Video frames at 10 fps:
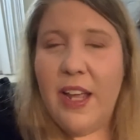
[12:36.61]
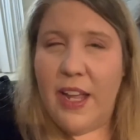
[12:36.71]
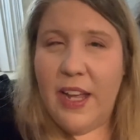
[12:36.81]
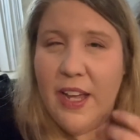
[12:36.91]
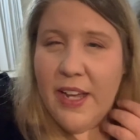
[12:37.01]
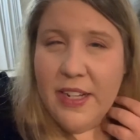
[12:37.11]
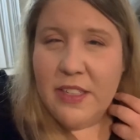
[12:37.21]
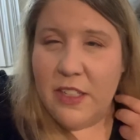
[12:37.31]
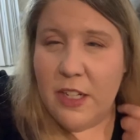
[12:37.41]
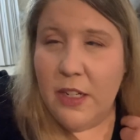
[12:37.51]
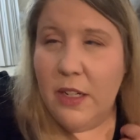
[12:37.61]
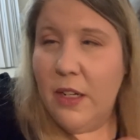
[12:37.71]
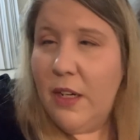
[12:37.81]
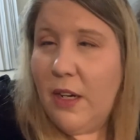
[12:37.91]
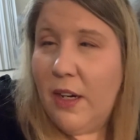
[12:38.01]
And
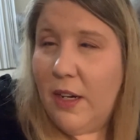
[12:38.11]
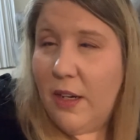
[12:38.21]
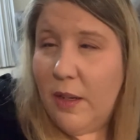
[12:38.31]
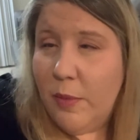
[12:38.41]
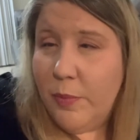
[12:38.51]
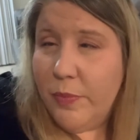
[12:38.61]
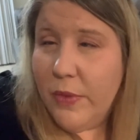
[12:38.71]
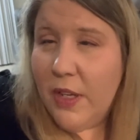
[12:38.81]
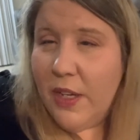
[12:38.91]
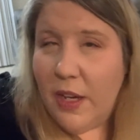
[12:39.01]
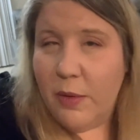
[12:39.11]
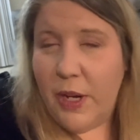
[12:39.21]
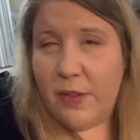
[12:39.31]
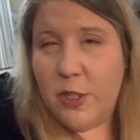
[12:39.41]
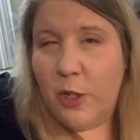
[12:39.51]
I would
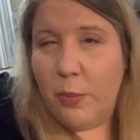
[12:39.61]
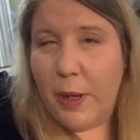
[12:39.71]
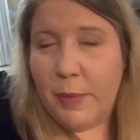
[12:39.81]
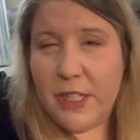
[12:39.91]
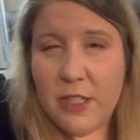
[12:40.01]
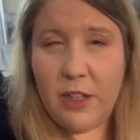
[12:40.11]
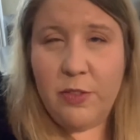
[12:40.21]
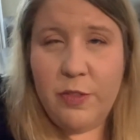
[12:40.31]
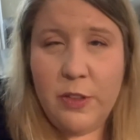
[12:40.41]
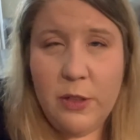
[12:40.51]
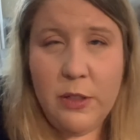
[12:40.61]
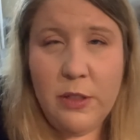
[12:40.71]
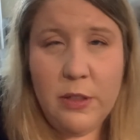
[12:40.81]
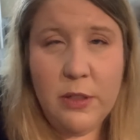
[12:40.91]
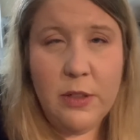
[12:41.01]
have to go by myself
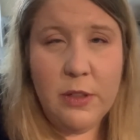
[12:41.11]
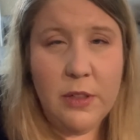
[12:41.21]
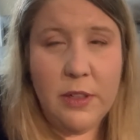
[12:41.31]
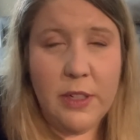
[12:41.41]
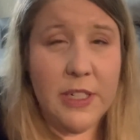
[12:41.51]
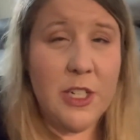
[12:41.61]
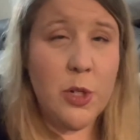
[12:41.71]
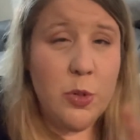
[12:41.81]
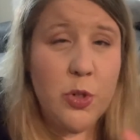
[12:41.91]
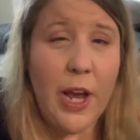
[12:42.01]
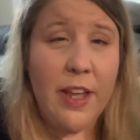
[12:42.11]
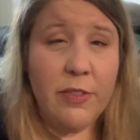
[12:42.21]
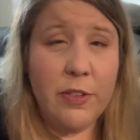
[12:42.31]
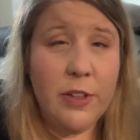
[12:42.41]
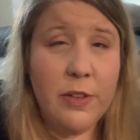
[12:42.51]
and I don't drive.
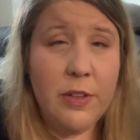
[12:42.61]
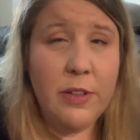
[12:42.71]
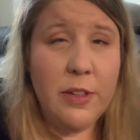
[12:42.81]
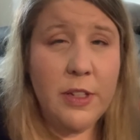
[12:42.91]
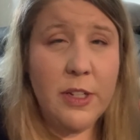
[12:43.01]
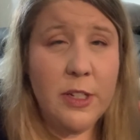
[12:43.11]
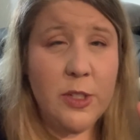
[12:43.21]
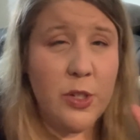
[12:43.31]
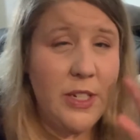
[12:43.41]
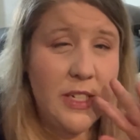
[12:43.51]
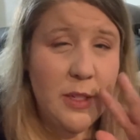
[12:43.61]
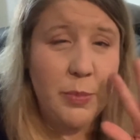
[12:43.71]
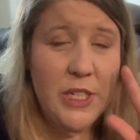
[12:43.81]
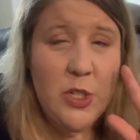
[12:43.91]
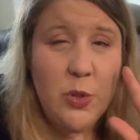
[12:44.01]
So I need
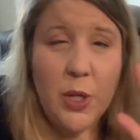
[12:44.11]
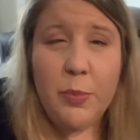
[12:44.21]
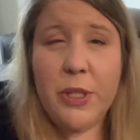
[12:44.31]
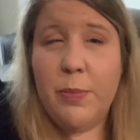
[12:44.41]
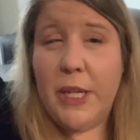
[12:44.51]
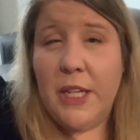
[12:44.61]
somebody to come with me.